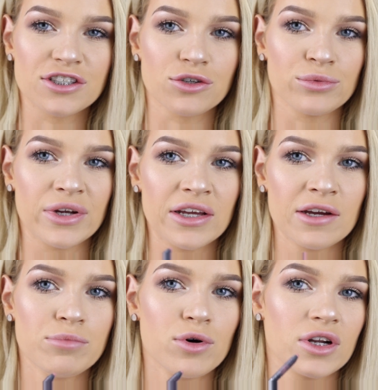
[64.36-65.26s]
It's
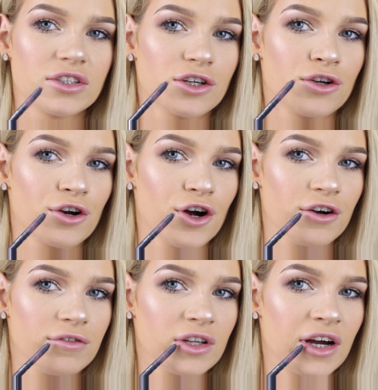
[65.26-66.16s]
really important to not
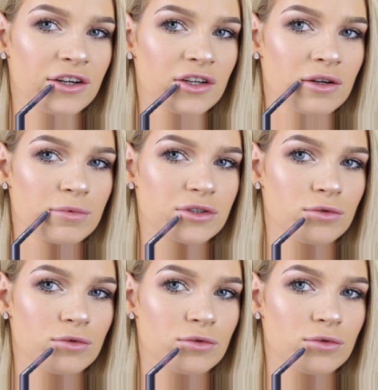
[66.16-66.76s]
overline your lips